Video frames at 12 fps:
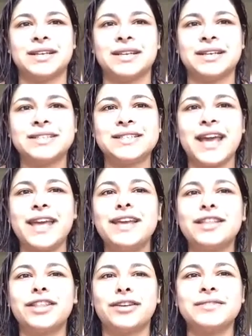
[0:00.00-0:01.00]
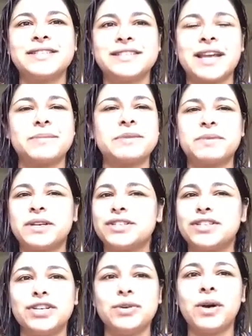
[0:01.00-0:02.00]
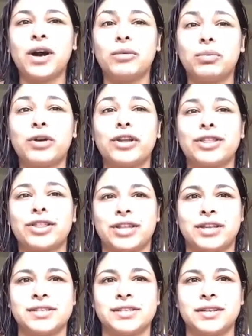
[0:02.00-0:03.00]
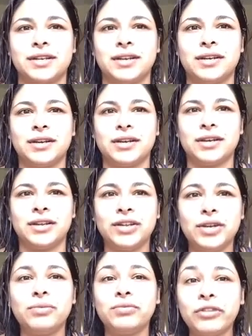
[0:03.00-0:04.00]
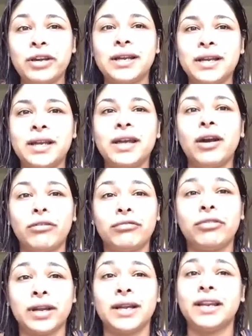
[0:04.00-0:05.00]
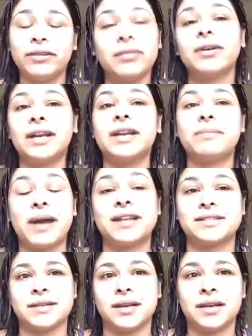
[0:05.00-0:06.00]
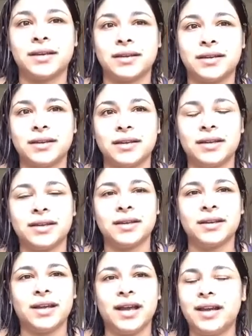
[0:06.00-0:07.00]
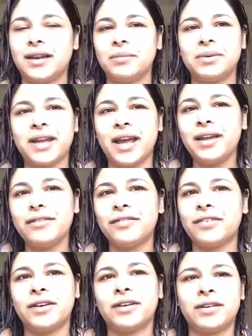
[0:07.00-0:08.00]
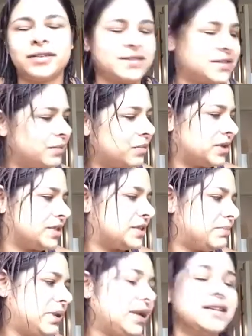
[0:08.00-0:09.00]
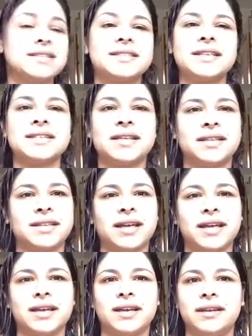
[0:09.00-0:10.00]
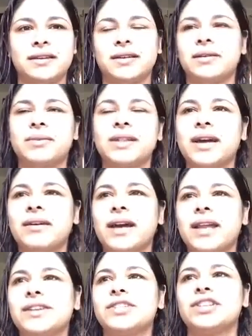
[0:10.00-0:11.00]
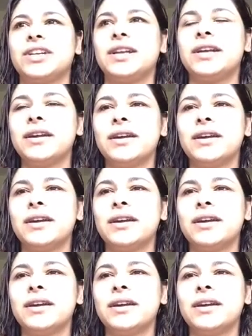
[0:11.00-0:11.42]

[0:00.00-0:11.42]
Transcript: Take those steps, because you are worth it. You really, really, really matter. And I would hate for someone to be sitting there, you know, without energy,